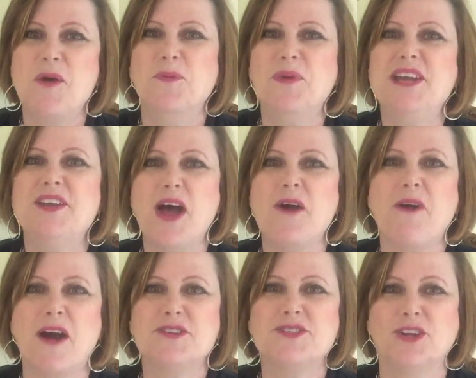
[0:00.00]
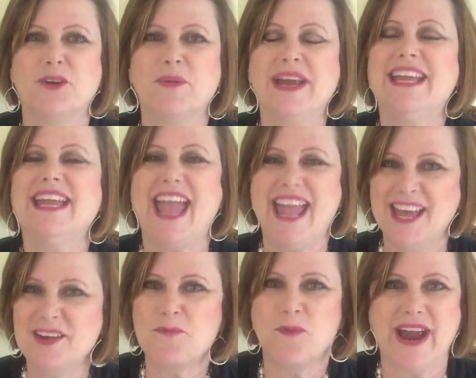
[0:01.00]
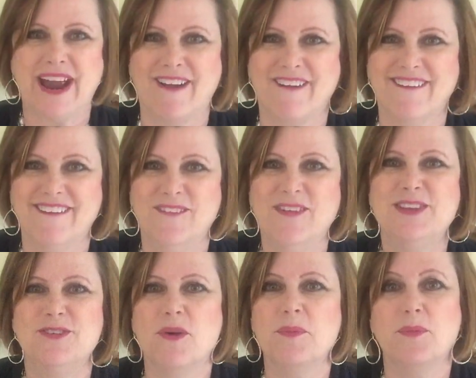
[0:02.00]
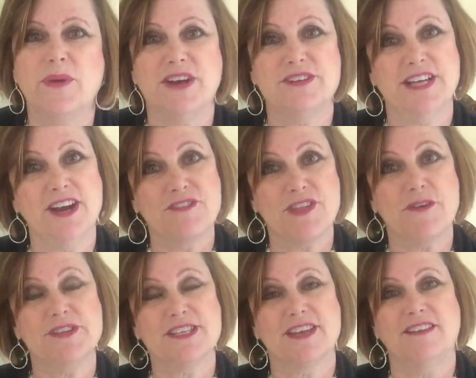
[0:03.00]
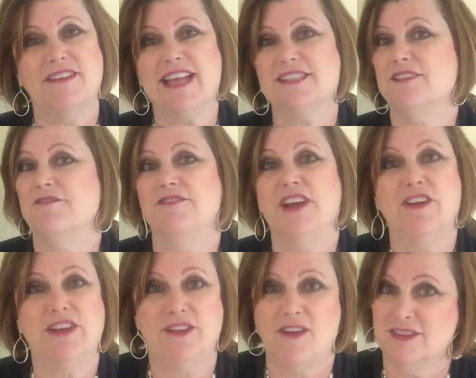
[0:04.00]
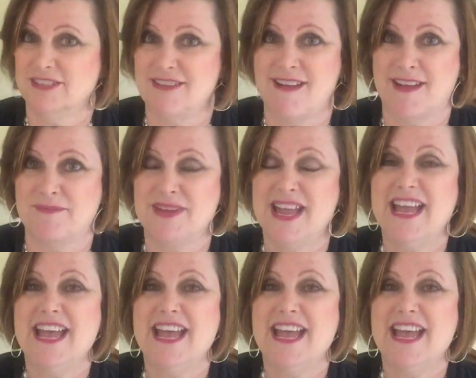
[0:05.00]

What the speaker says: We know our jewelry can wear. With normal wear and tear, though, it's going to last a very long time.